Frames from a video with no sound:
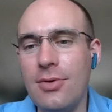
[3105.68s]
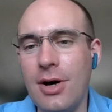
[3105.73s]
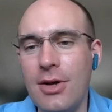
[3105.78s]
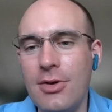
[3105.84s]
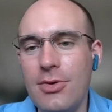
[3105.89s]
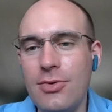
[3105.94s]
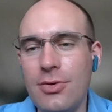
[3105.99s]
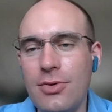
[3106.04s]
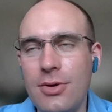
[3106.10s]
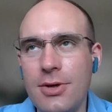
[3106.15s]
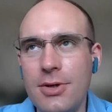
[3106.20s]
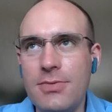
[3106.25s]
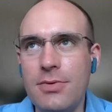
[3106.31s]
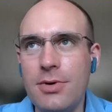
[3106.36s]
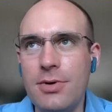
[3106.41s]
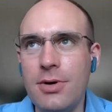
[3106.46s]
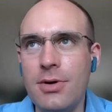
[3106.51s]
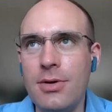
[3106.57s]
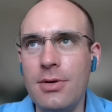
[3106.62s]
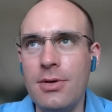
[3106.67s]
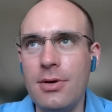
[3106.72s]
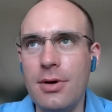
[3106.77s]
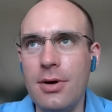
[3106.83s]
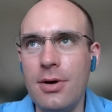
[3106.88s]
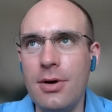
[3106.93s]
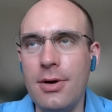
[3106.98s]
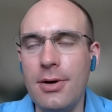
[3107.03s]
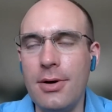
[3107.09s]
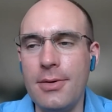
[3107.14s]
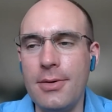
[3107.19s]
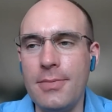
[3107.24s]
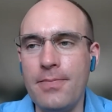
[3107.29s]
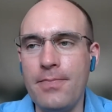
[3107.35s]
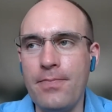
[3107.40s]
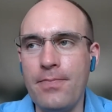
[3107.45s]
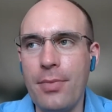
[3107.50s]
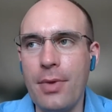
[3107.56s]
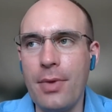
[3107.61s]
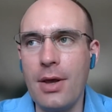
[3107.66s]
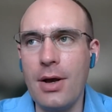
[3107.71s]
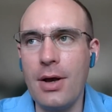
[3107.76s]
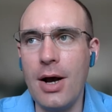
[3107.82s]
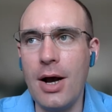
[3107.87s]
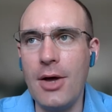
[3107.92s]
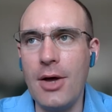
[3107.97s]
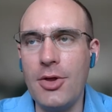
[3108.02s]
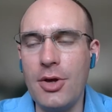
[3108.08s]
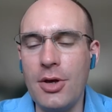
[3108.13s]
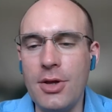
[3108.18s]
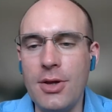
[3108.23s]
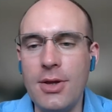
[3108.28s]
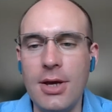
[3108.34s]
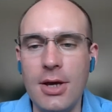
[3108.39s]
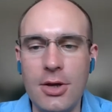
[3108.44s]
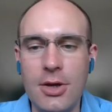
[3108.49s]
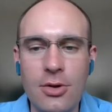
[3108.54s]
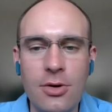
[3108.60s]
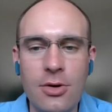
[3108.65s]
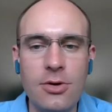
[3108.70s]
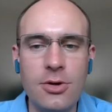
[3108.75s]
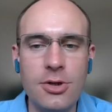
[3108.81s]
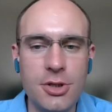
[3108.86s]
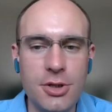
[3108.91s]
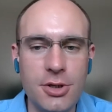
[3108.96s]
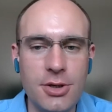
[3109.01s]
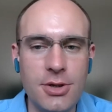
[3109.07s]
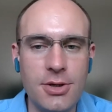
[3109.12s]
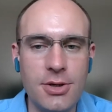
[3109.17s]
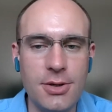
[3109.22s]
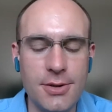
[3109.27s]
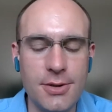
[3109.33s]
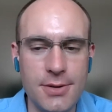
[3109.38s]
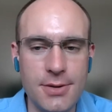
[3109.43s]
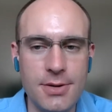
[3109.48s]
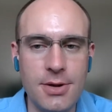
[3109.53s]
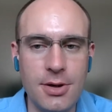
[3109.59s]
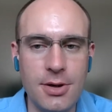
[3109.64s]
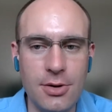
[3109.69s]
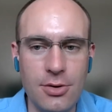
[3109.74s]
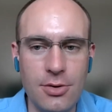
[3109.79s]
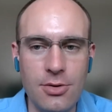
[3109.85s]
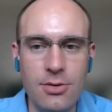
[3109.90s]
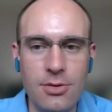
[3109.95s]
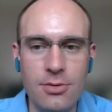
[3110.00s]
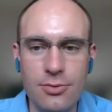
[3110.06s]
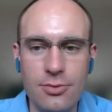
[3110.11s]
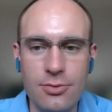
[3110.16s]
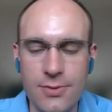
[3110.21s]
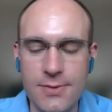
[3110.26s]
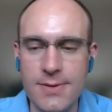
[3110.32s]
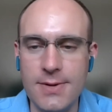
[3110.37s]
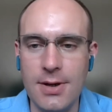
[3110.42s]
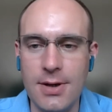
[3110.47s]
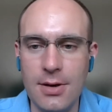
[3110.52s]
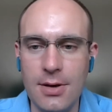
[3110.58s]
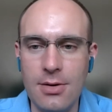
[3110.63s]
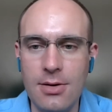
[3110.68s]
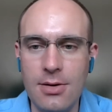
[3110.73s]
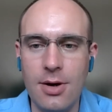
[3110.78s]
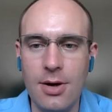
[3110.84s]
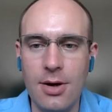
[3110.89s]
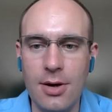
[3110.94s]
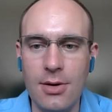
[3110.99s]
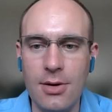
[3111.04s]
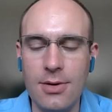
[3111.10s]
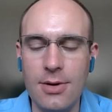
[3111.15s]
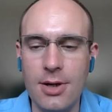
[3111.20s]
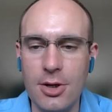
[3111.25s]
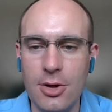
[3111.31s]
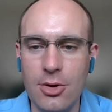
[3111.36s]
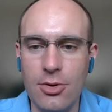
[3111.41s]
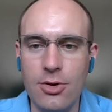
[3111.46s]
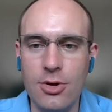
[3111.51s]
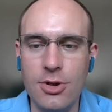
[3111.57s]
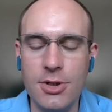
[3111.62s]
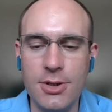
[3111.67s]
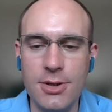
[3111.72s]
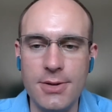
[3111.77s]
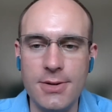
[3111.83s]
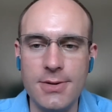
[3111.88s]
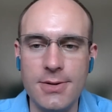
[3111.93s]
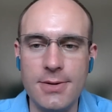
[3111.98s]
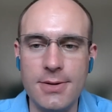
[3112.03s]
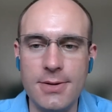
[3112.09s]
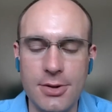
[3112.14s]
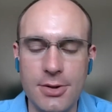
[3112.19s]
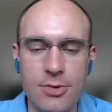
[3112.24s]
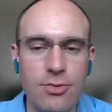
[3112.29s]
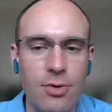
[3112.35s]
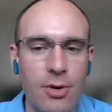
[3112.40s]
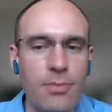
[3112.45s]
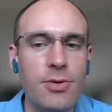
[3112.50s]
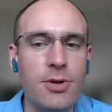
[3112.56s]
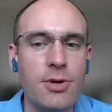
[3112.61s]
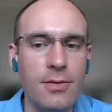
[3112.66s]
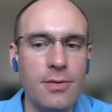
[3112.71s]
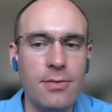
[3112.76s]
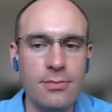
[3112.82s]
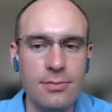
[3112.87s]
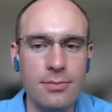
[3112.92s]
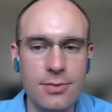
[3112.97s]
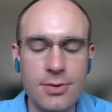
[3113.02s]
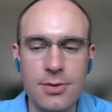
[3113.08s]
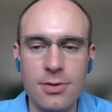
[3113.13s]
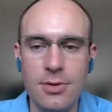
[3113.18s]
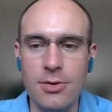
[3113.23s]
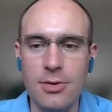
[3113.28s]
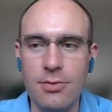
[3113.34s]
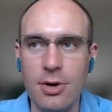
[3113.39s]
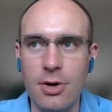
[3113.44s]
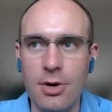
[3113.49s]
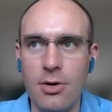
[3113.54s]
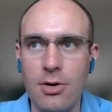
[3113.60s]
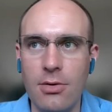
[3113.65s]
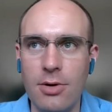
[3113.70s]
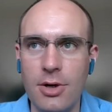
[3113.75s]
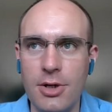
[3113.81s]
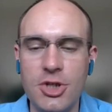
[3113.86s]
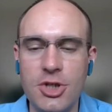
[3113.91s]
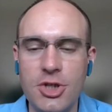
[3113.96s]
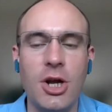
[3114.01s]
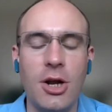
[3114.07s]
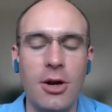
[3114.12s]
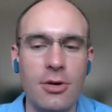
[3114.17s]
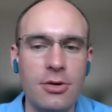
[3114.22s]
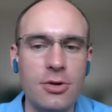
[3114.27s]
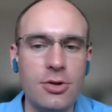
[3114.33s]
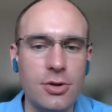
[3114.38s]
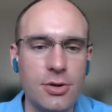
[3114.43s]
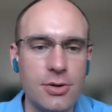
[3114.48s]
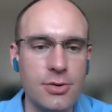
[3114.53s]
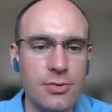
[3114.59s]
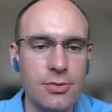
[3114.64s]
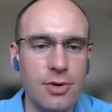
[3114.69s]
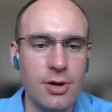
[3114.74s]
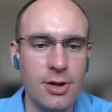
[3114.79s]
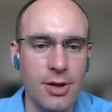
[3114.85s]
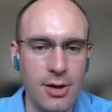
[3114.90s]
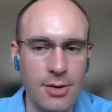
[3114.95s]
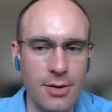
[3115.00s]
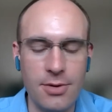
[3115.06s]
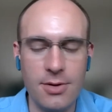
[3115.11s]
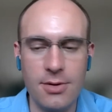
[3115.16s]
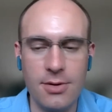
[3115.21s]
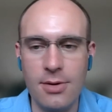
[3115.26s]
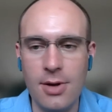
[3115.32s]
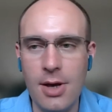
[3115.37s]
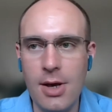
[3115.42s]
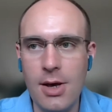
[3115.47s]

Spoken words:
to add to this one, I think technology is here to stay, and technology is disruptive, so it will always challenge us to adapt,